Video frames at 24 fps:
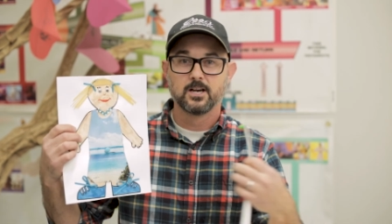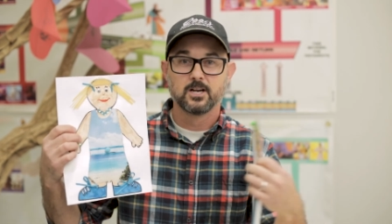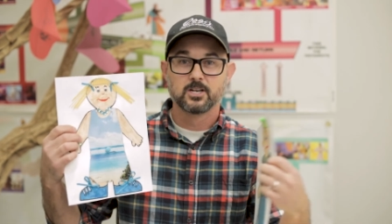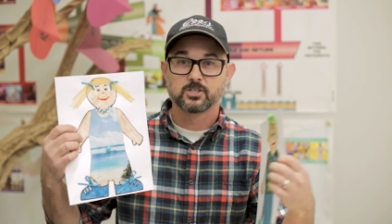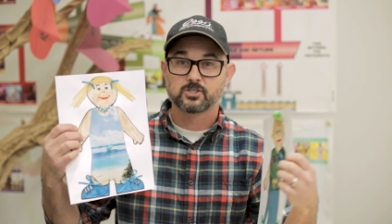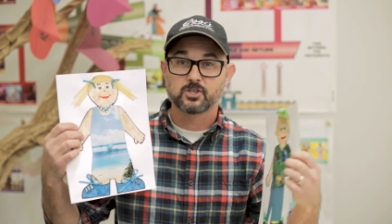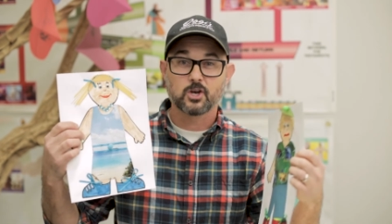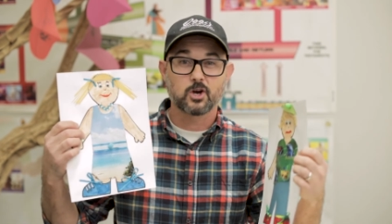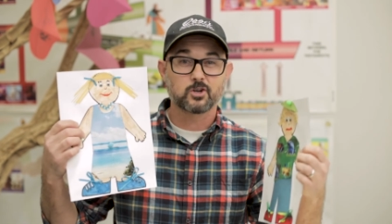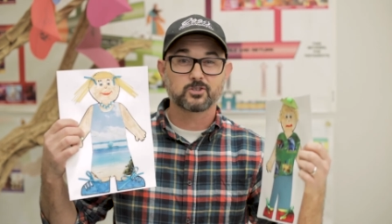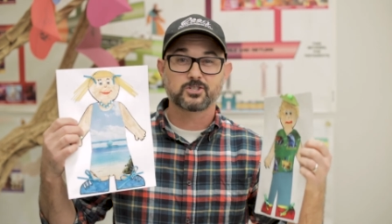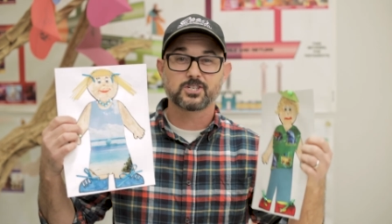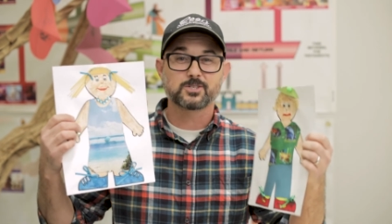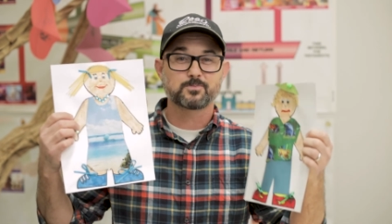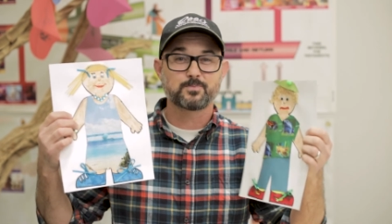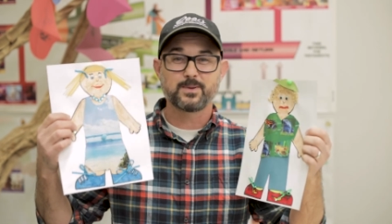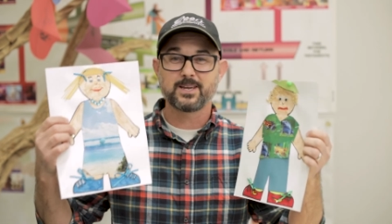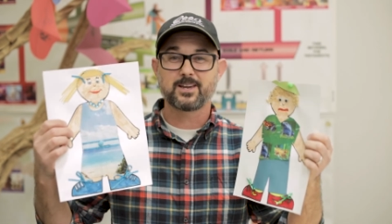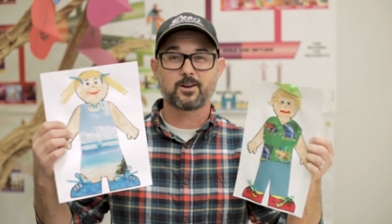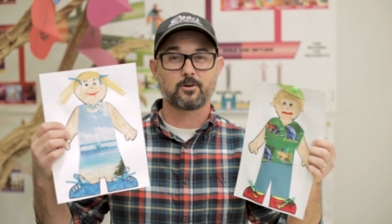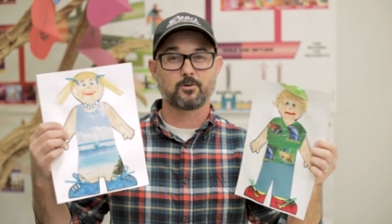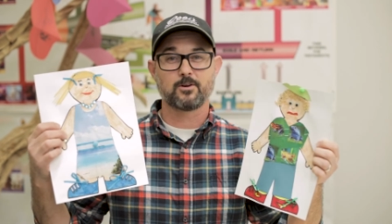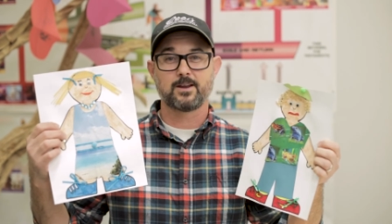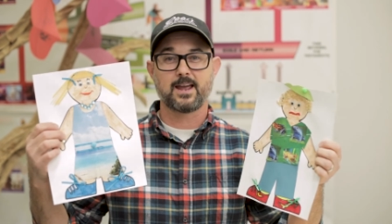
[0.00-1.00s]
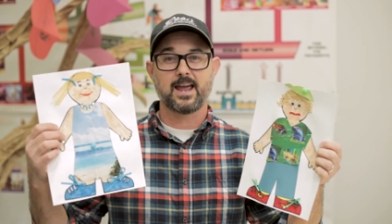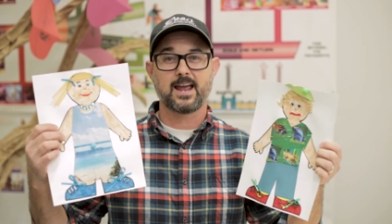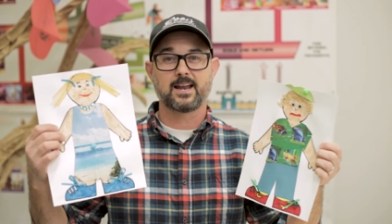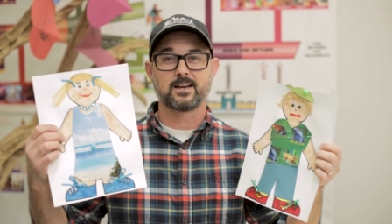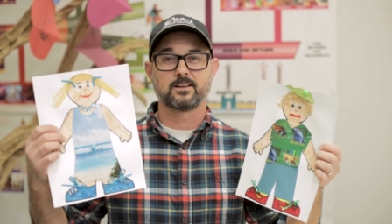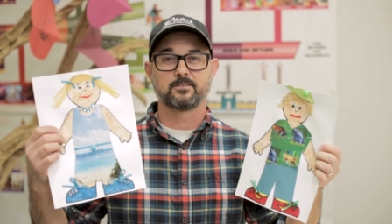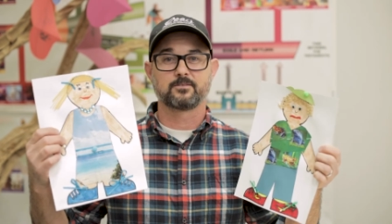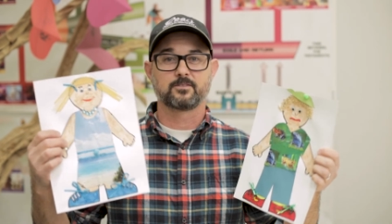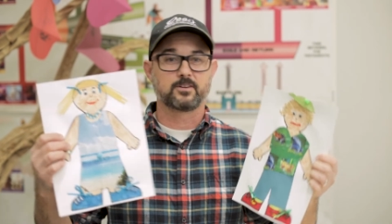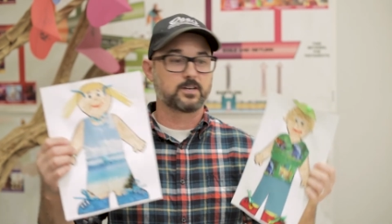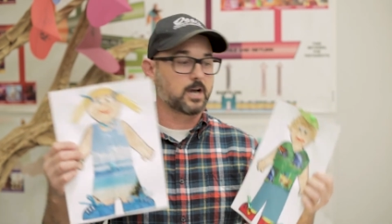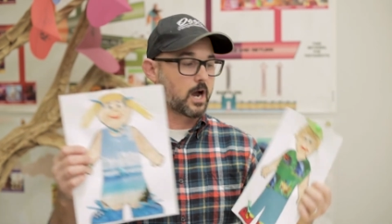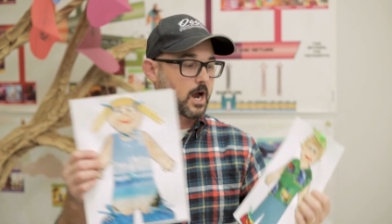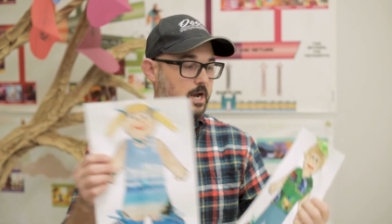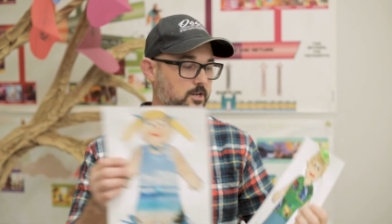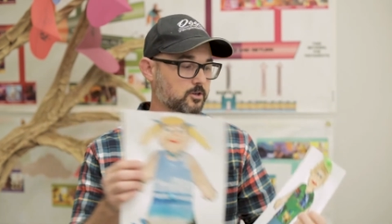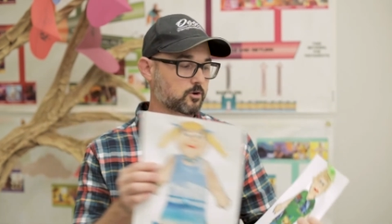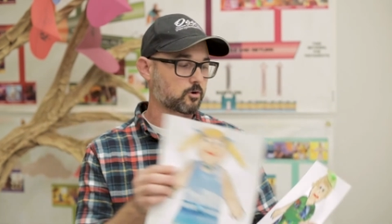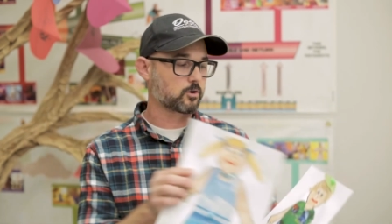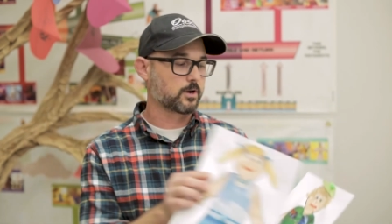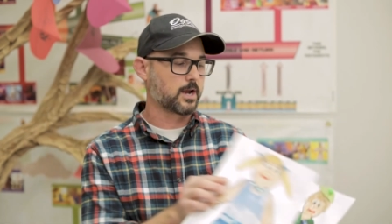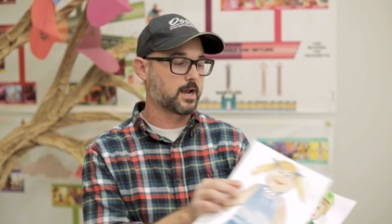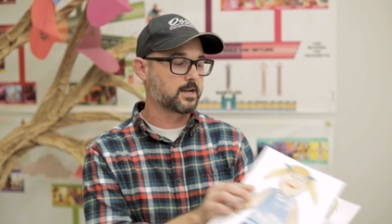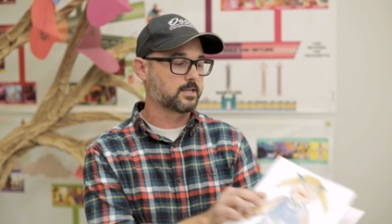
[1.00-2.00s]
So just be creative. God
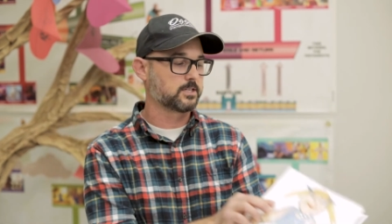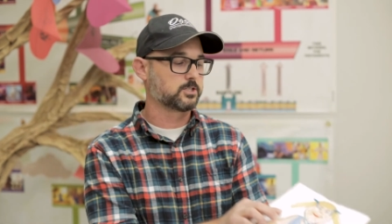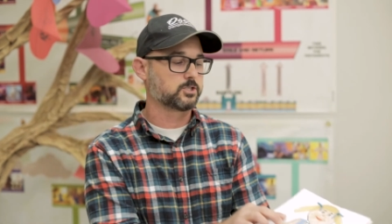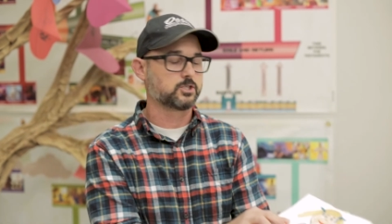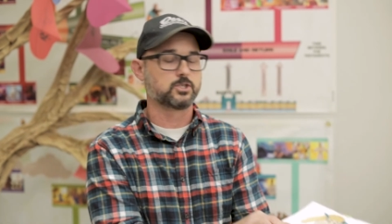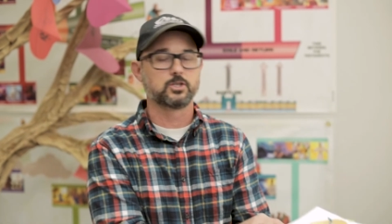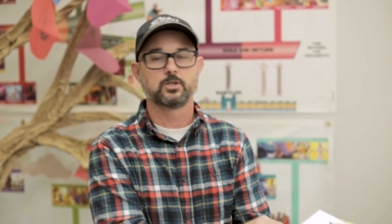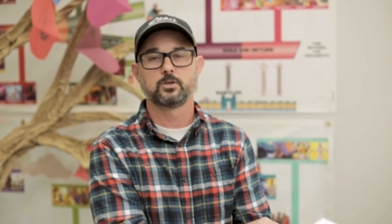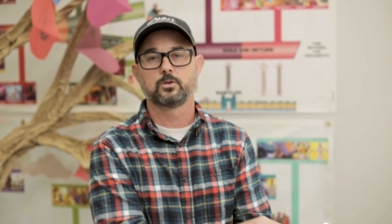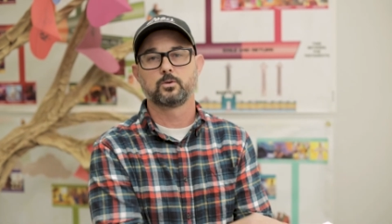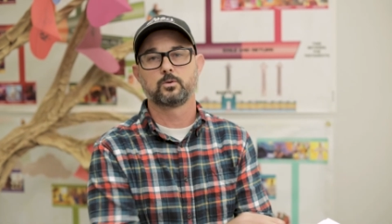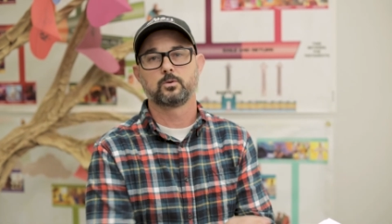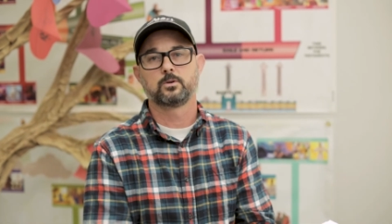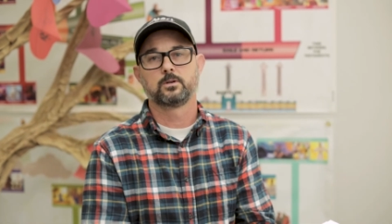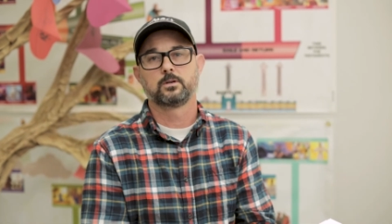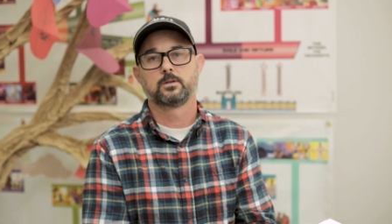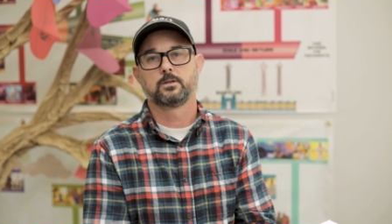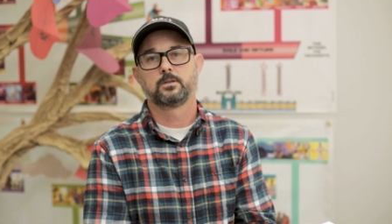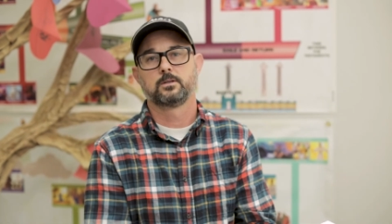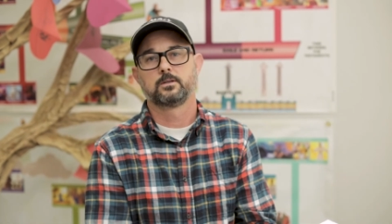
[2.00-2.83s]
created you